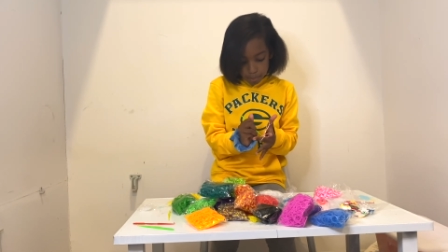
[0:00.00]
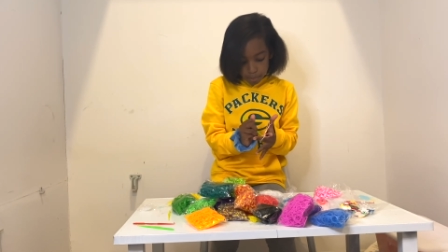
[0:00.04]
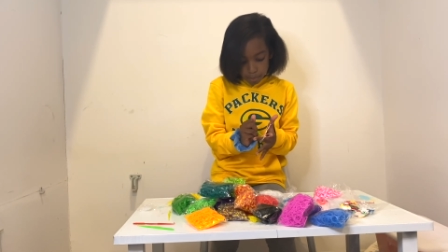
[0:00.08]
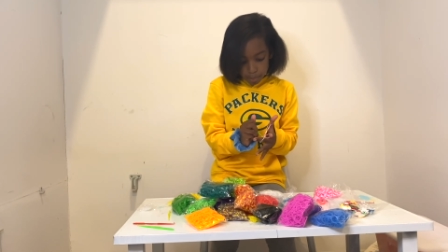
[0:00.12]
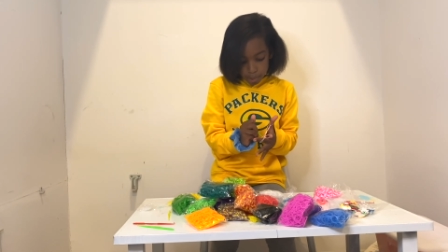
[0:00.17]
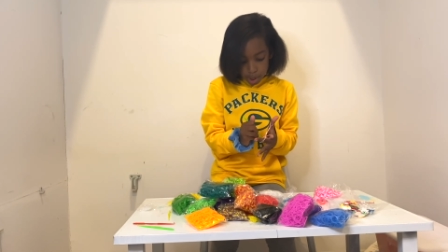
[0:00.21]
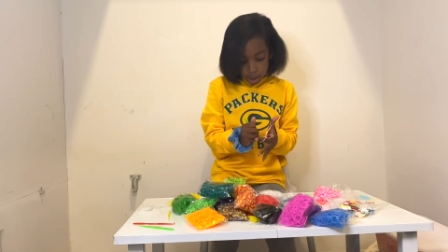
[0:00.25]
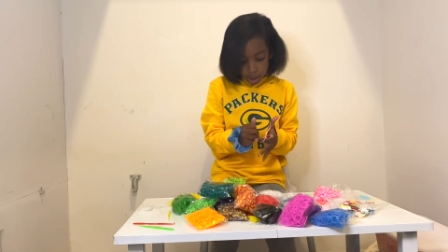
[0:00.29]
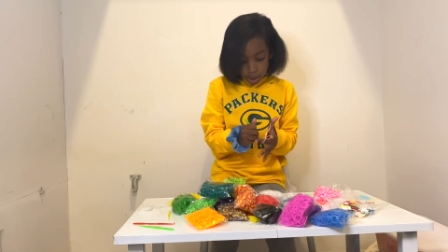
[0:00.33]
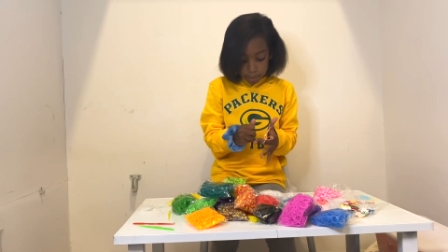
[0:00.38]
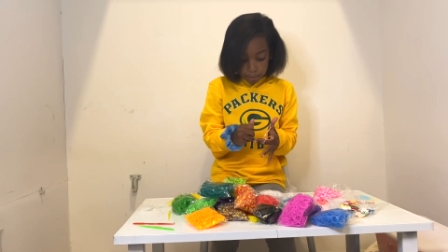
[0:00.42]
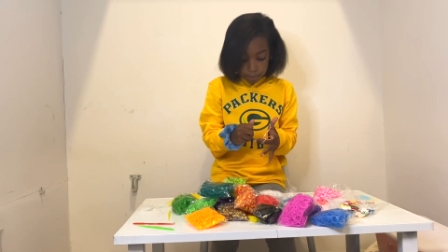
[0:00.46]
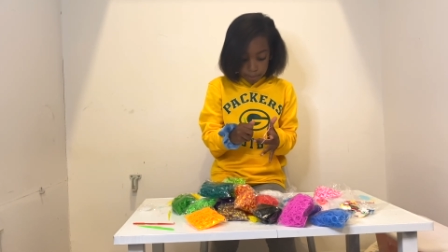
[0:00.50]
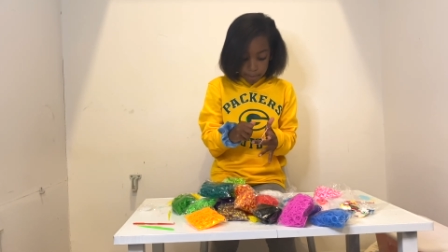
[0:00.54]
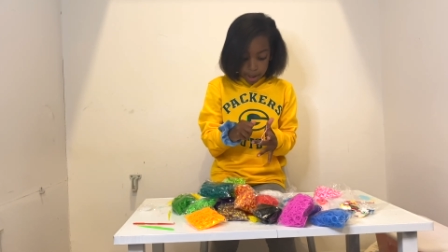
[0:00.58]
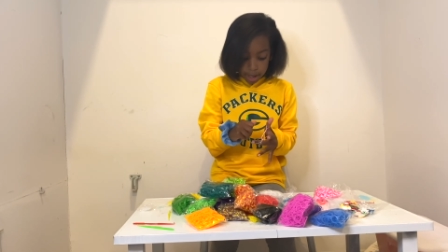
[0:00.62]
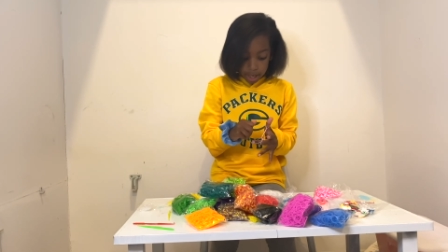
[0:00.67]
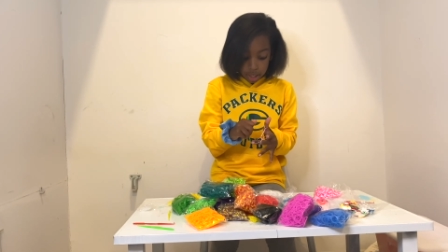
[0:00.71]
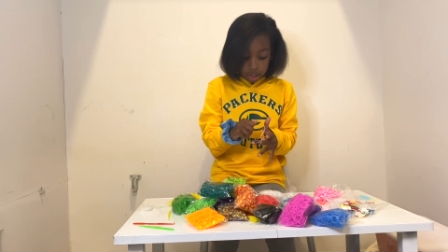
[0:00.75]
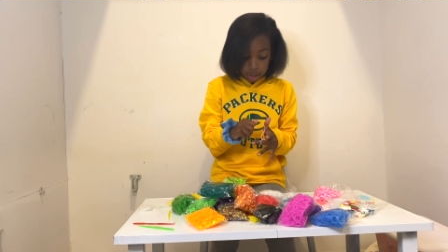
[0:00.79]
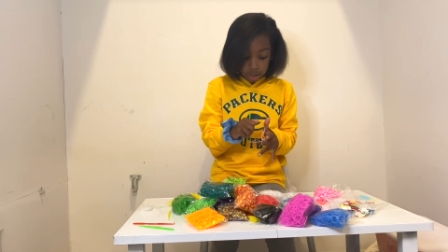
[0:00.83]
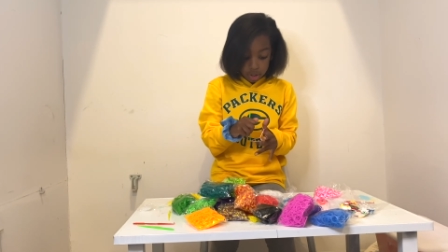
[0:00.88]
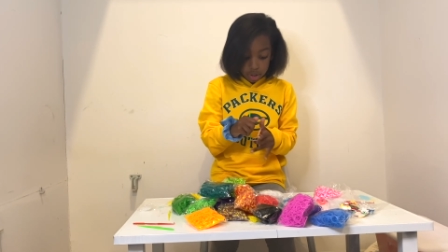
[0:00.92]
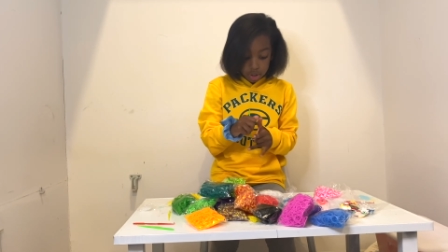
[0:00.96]
But
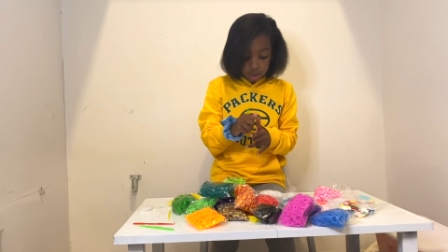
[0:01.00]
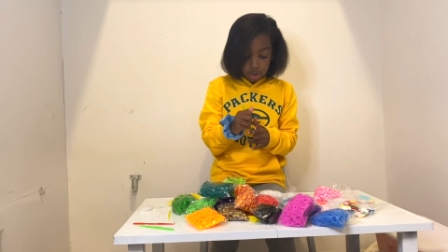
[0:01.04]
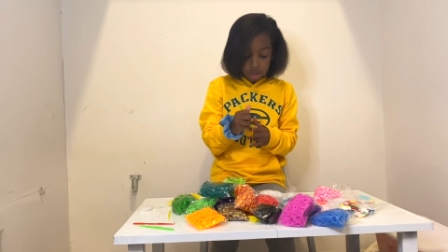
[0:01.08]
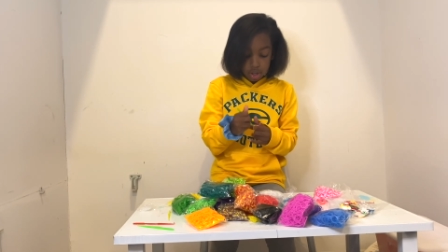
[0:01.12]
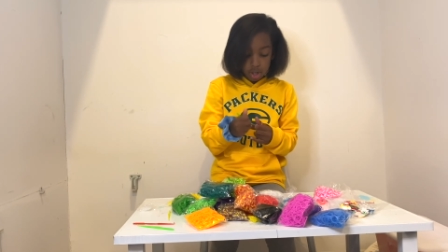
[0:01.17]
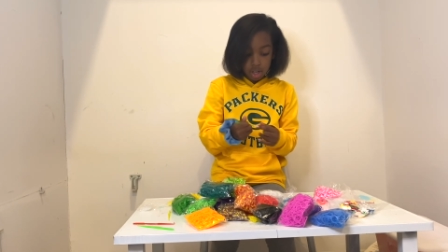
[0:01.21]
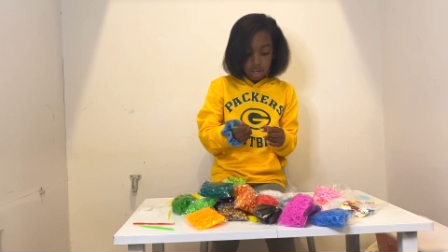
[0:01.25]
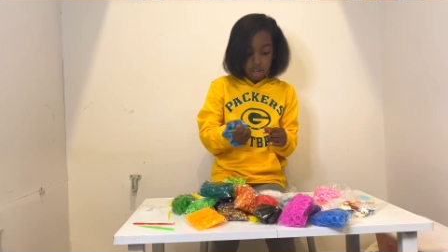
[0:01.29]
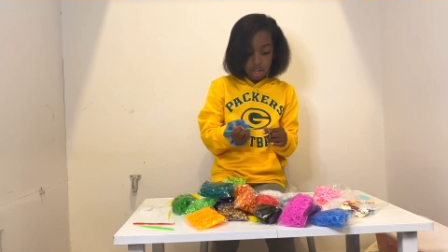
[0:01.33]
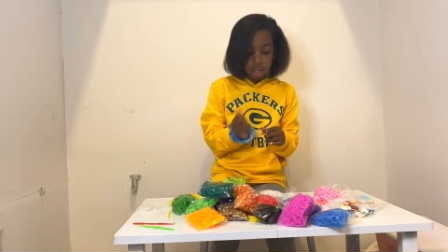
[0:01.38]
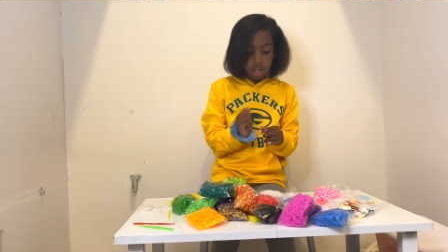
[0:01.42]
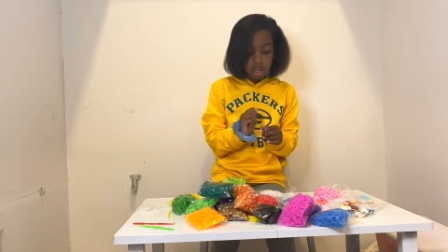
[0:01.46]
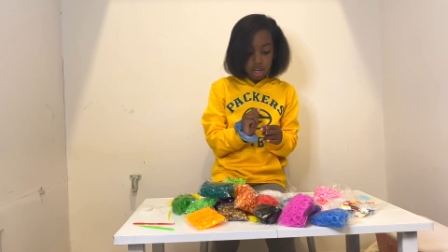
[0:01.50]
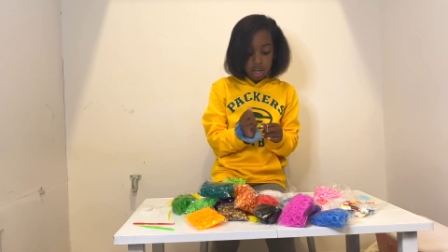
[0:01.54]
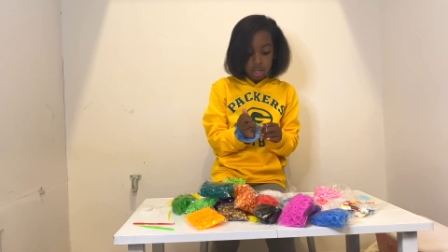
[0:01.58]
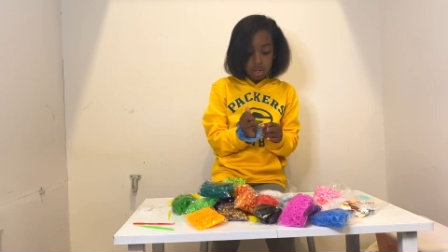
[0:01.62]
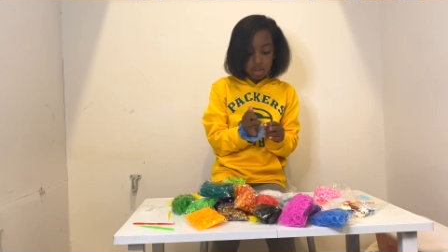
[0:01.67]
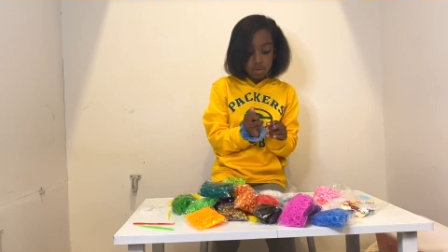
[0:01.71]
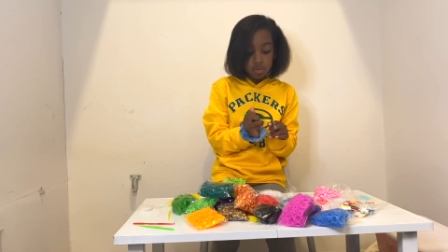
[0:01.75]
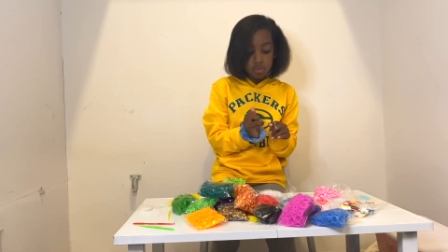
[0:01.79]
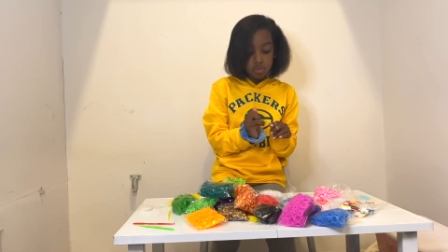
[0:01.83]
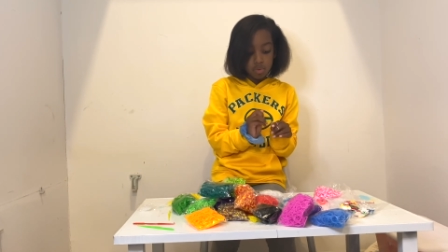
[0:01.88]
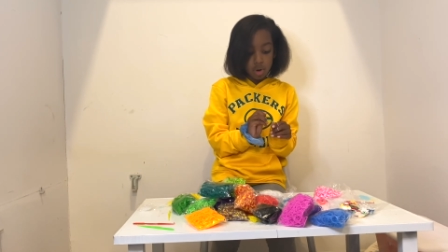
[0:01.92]
make sure you